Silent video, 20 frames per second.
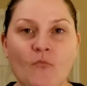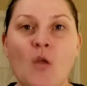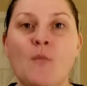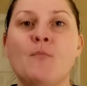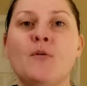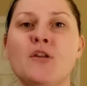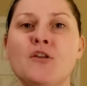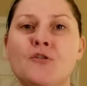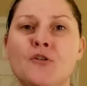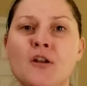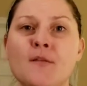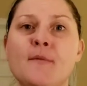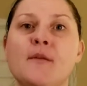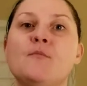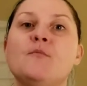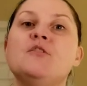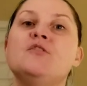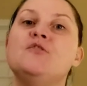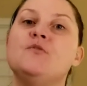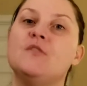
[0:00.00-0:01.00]
But you know what I
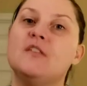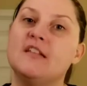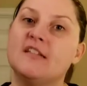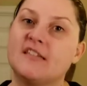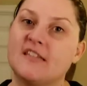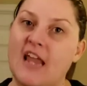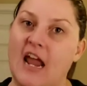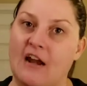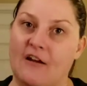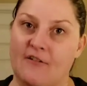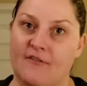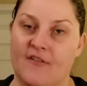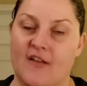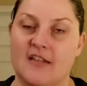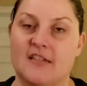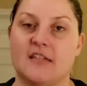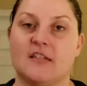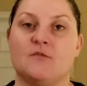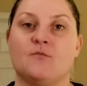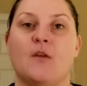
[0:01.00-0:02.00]
mean? We do these
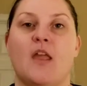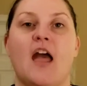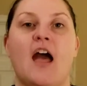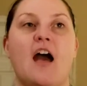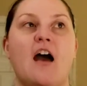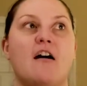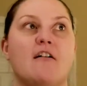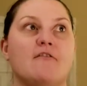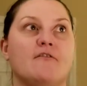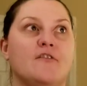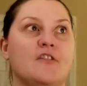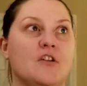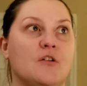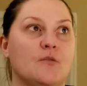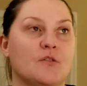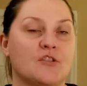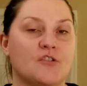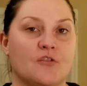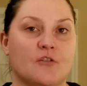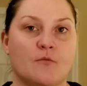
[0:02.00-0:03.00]
sacrifices. We have, you
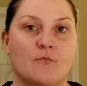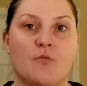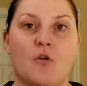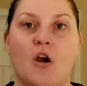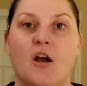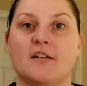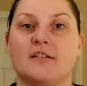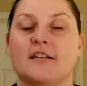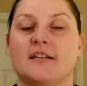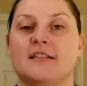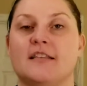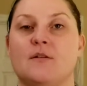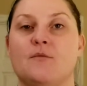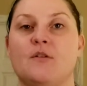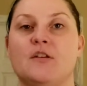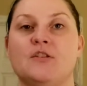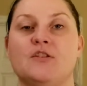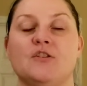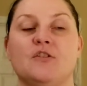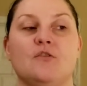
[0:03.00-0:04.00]
know, a certain process that
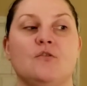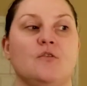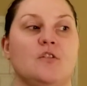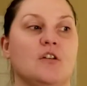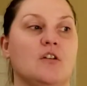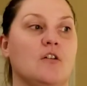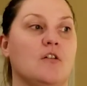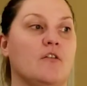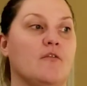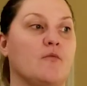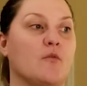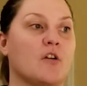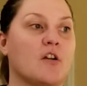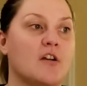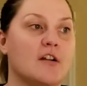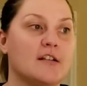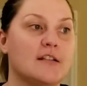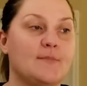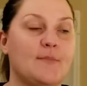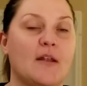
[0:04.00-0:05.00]
we do. You know, if we're
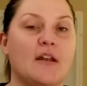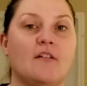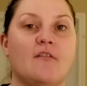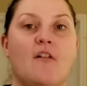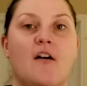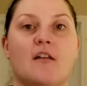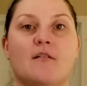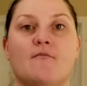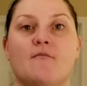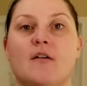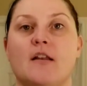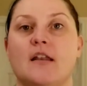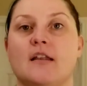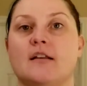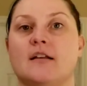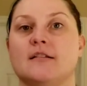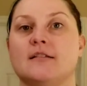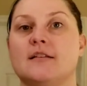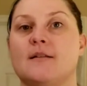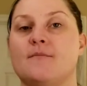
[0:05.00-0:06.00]
going to spend a lot of money
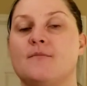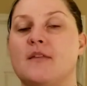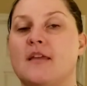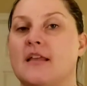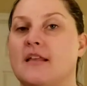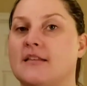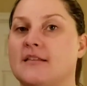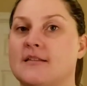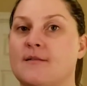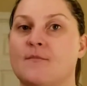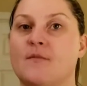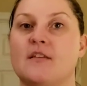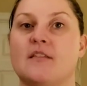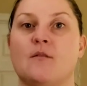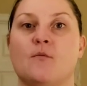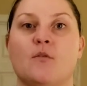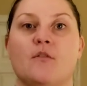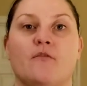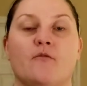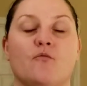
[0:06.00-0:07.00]
on something, it's something
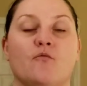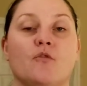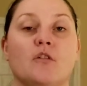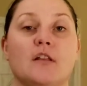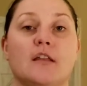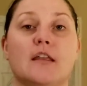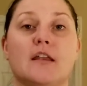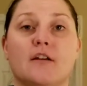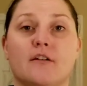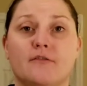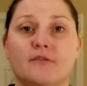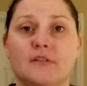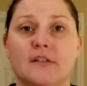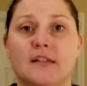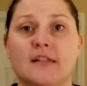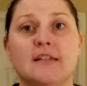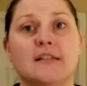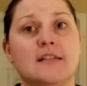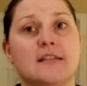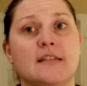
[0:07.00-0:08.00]
that we've really carefully
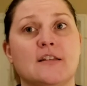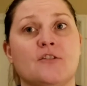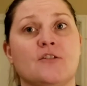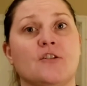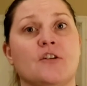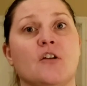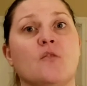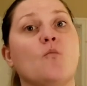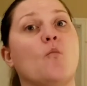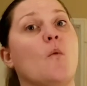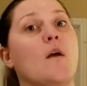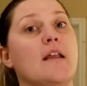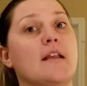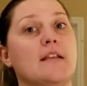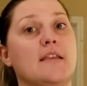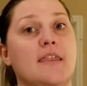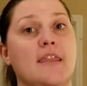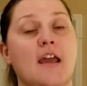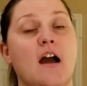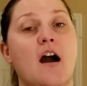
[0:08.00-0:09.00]
considered and
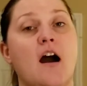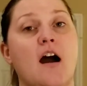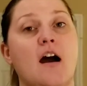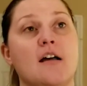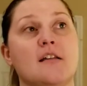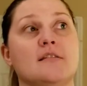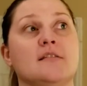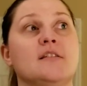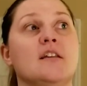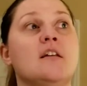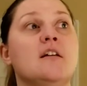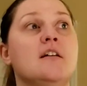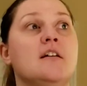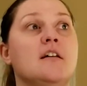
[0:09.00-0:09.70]
weighed the odds